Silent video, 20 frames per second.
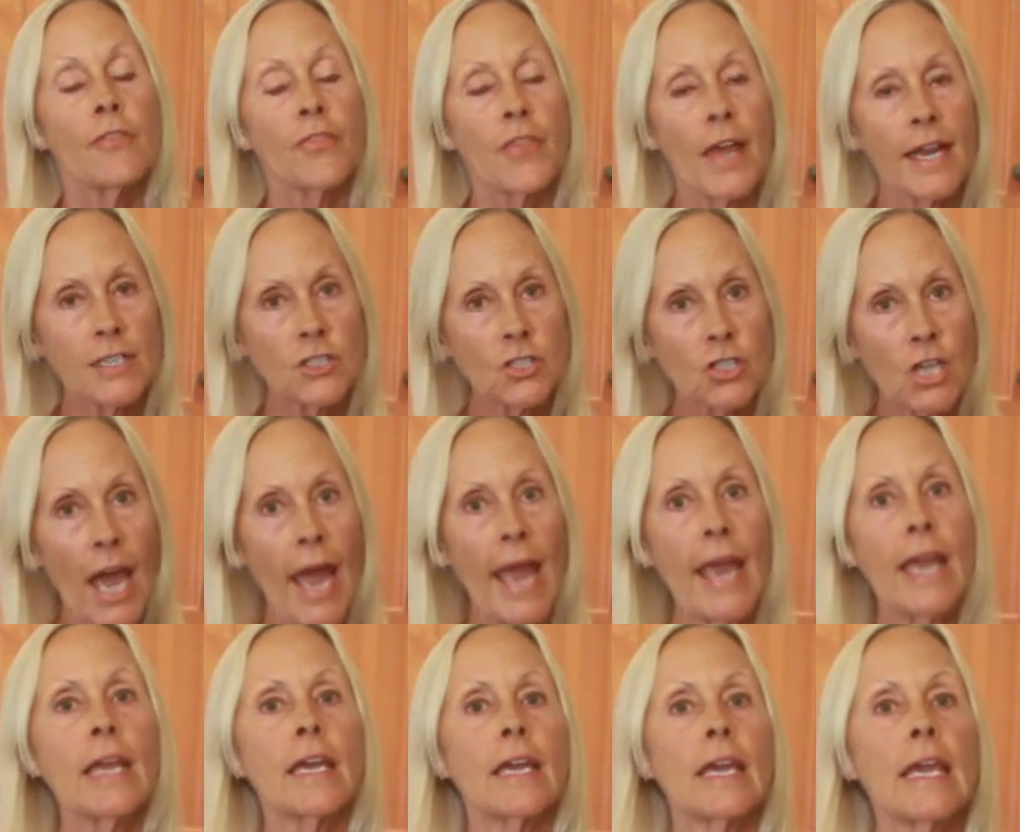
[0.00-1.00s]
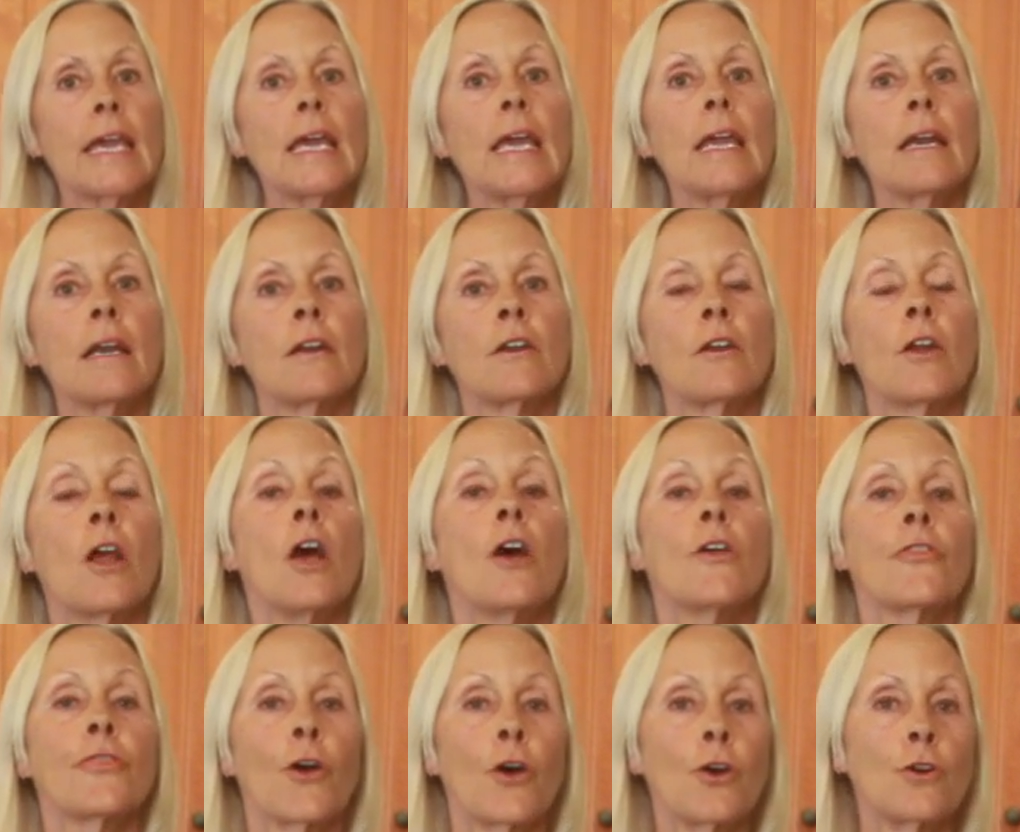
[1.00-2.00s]
They take in
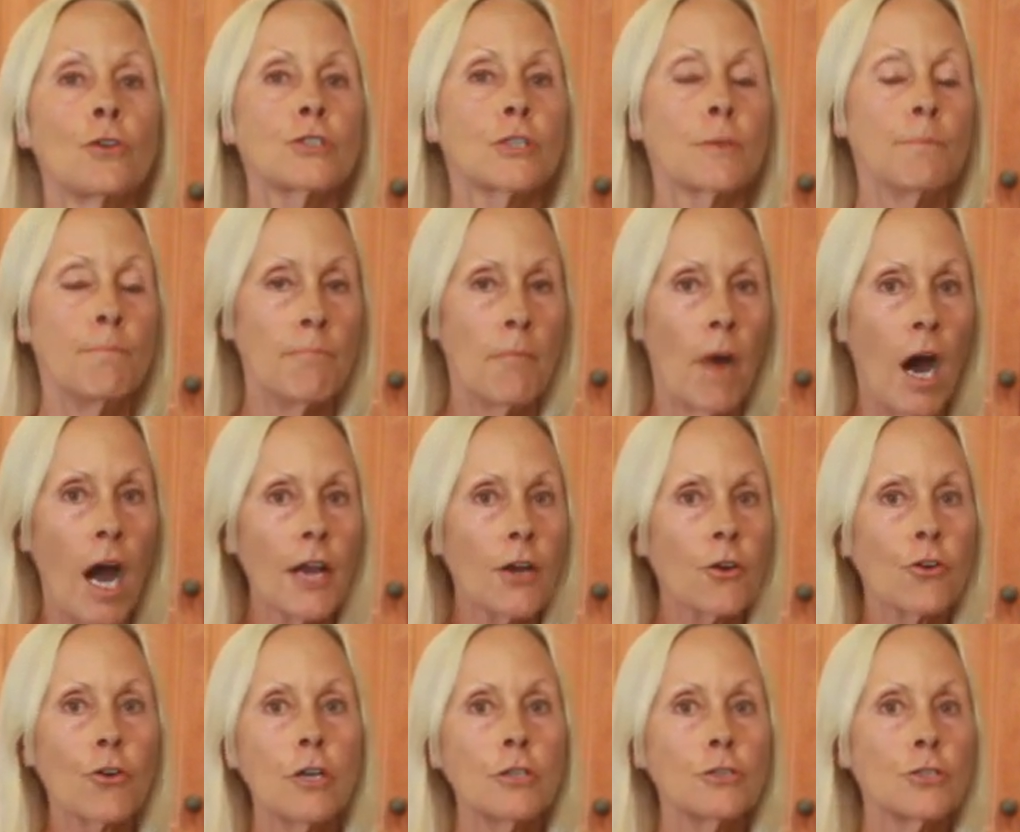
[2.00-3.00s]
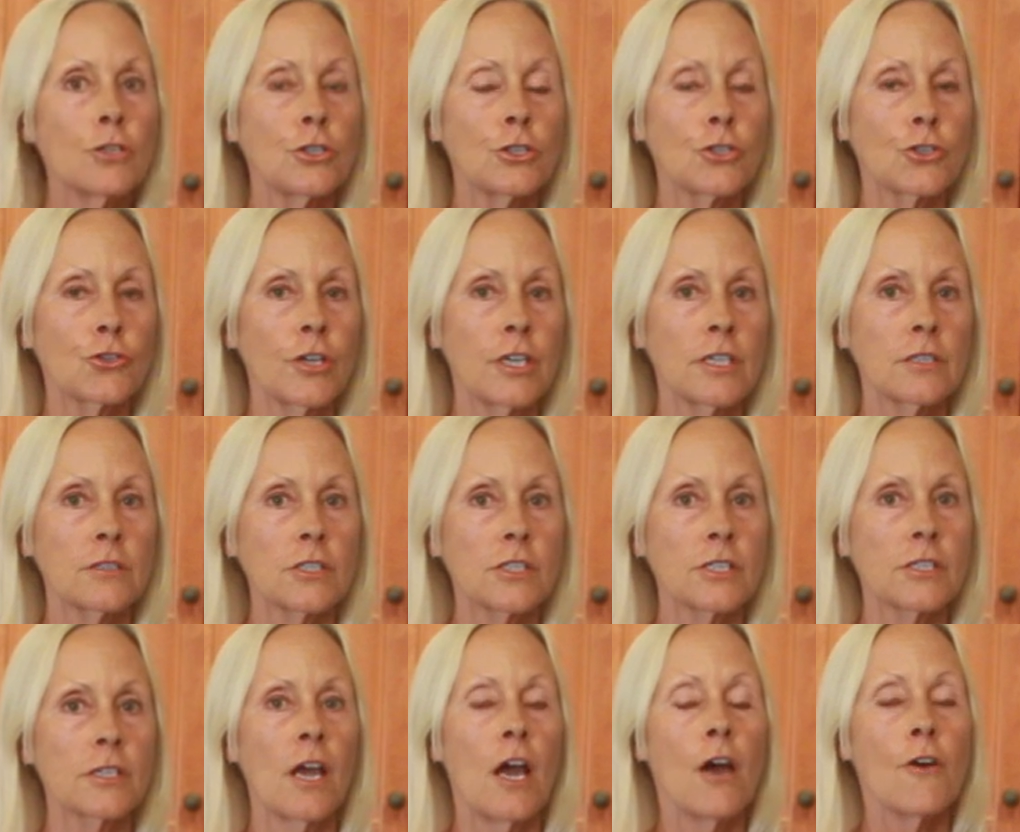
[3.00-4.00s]
those
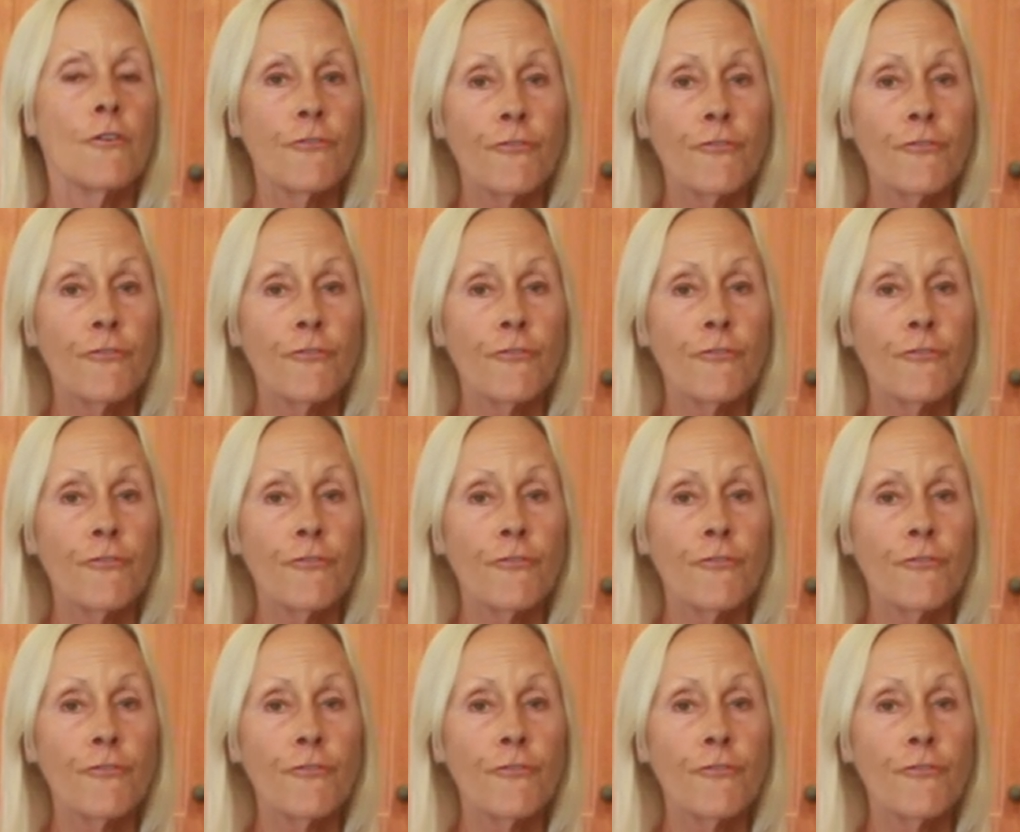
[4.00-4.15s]
micronutrients,